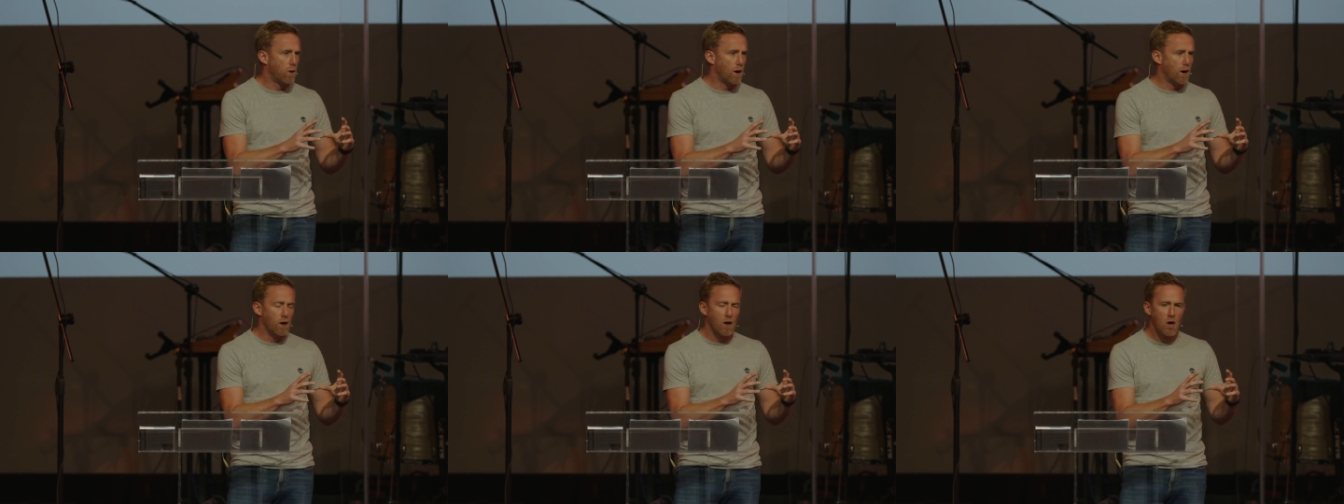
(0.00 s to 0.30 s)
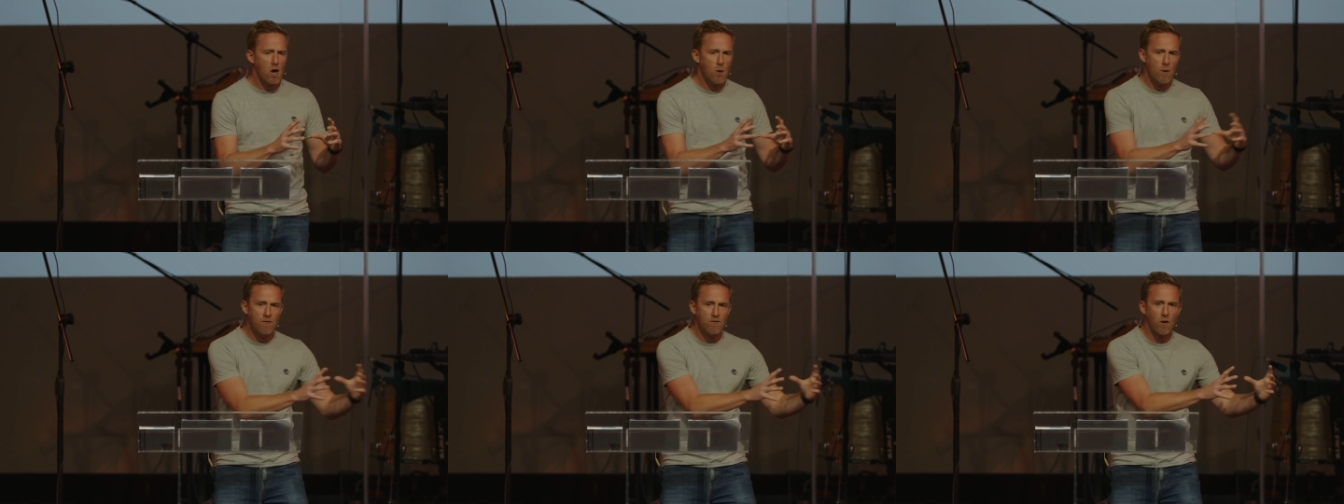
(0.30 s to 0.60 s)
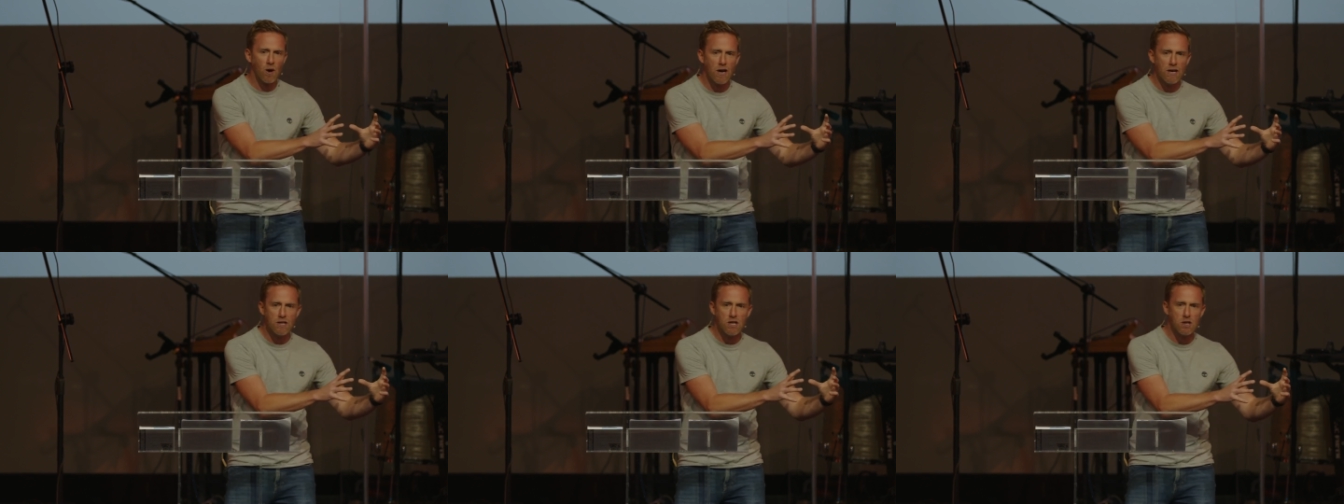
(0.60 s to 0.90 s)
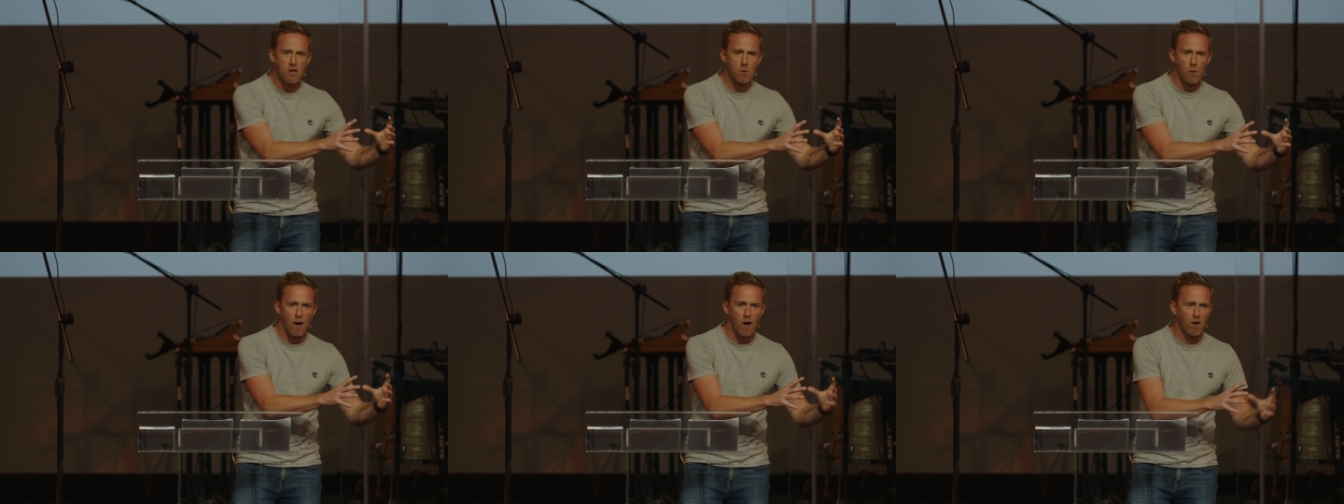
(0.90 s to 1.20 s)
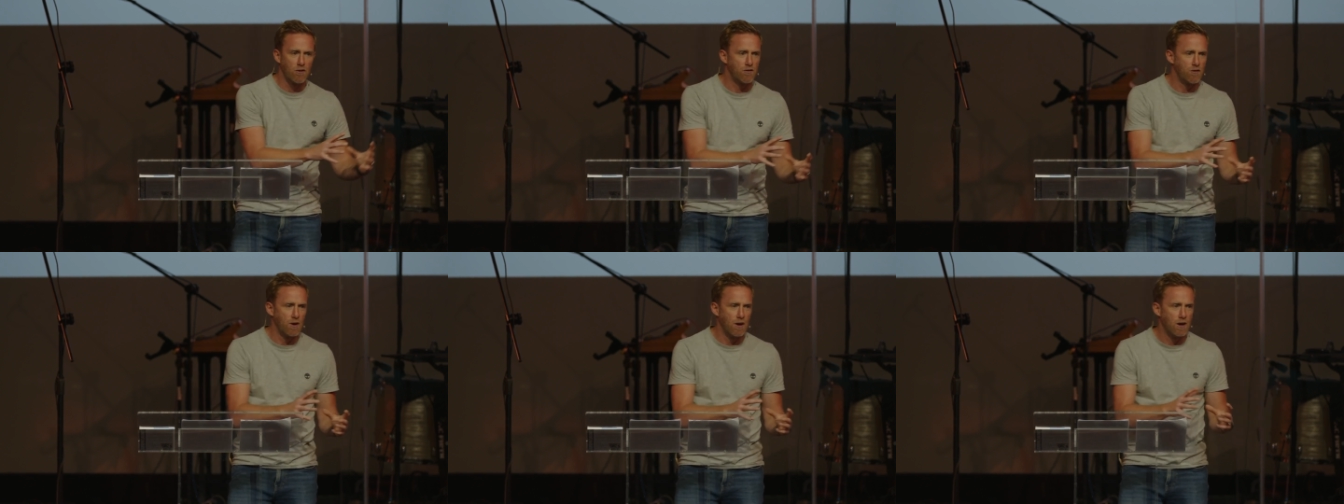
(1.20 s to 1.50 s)
uh, who invited you to
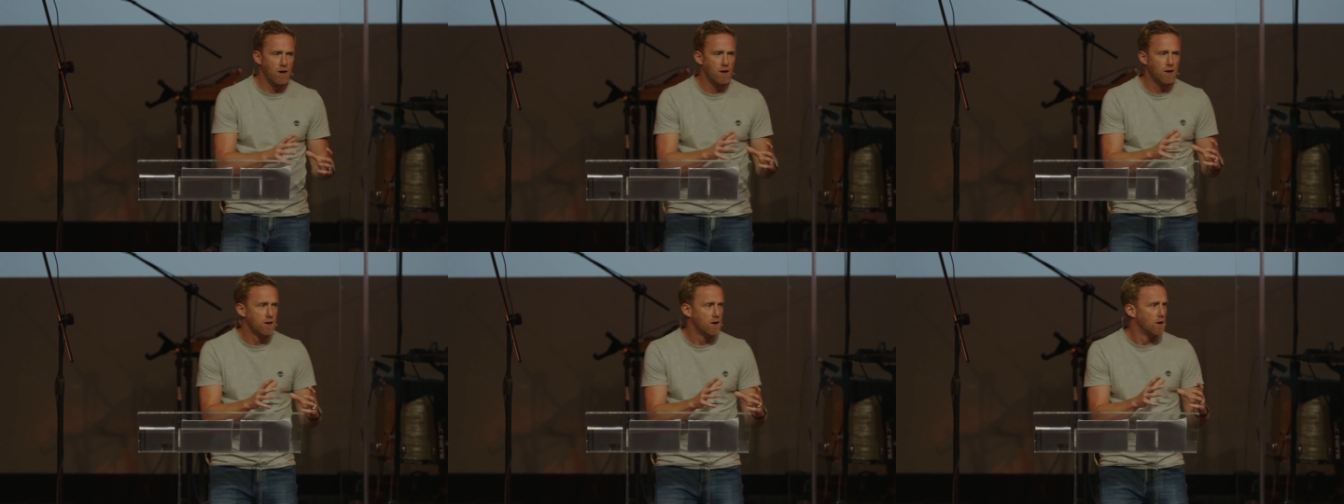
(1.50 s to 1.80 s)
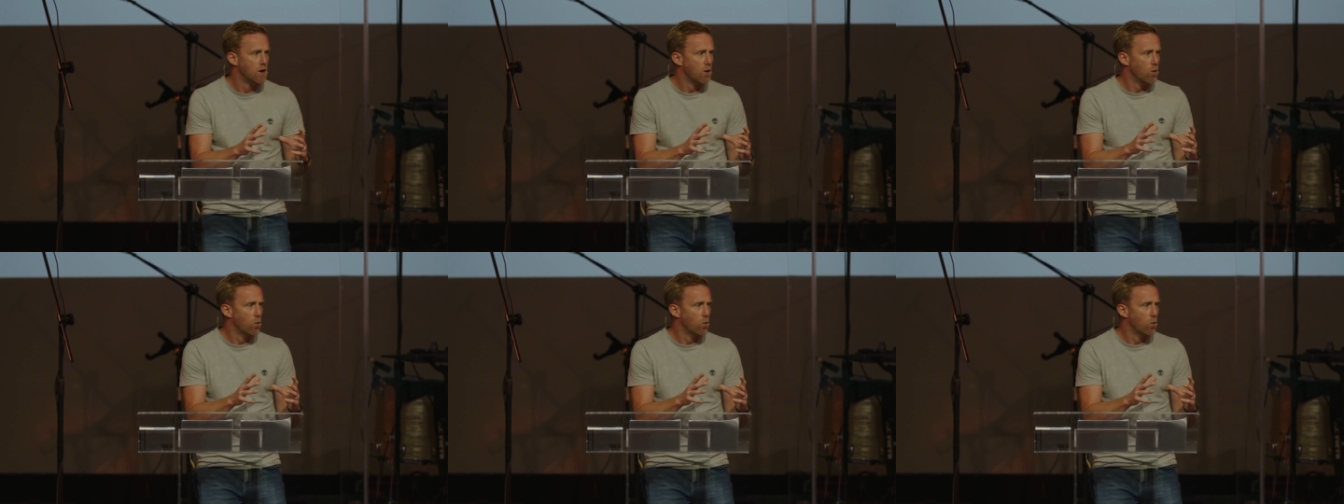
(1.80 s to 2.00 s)
Alpha?